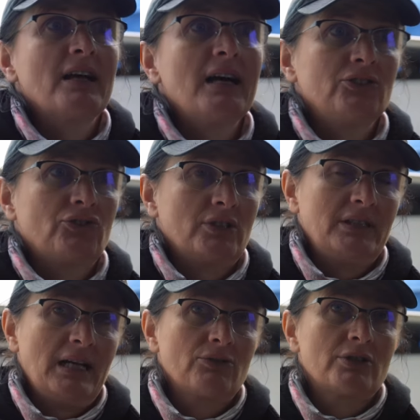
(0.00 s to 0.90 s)
hundred
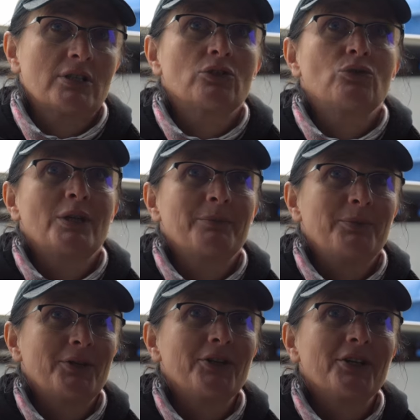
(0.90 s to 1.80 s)
thousand kuna
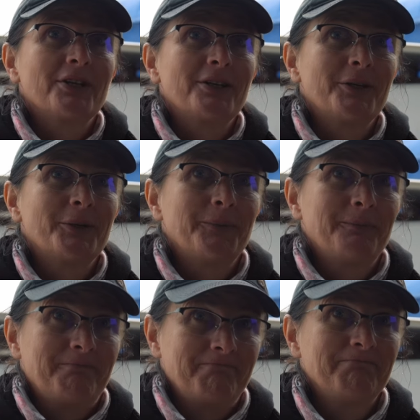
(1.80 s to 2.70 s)
per year,
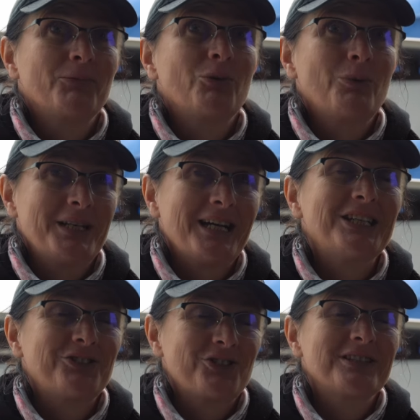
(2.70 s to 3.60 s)
one
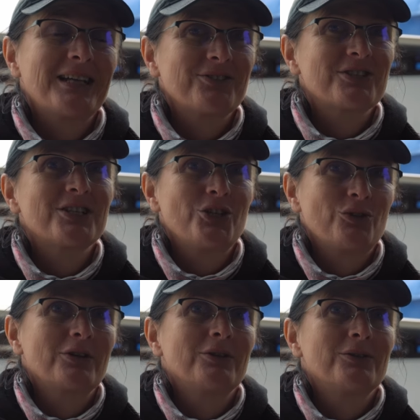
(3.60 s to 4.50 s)
hundred thousand
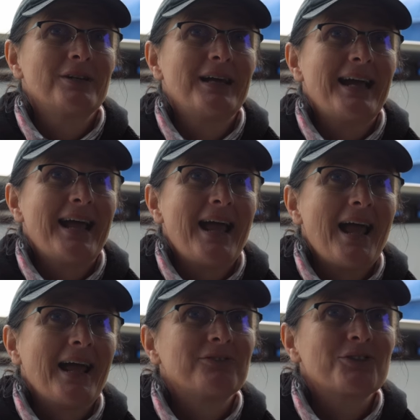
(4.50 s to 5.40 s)
euro,
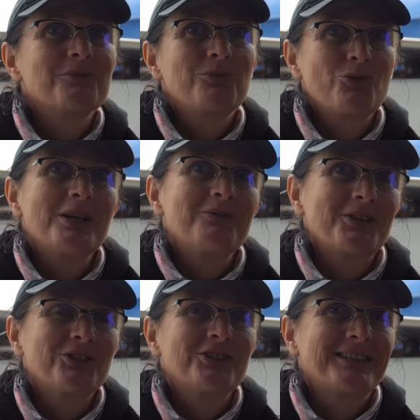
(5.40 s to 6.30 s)
and from Pula we
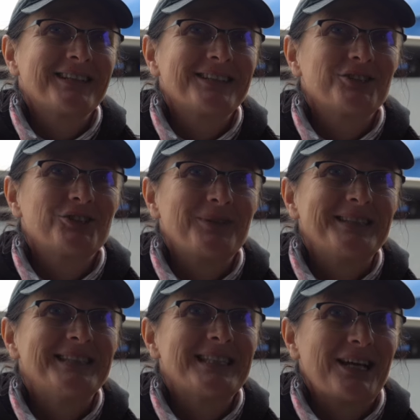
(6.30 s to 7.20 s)
got
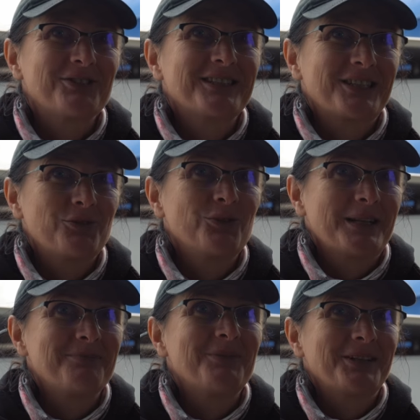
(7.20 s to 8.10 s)
twenty thousand
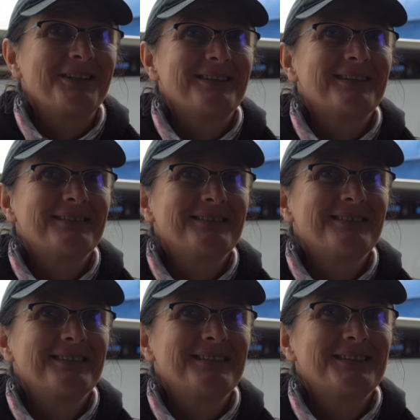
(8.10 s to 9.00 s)
kuna per year,
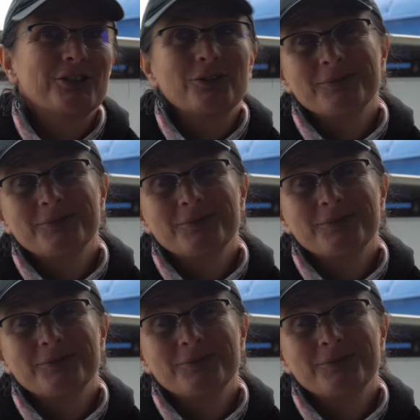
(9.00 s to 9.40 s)
so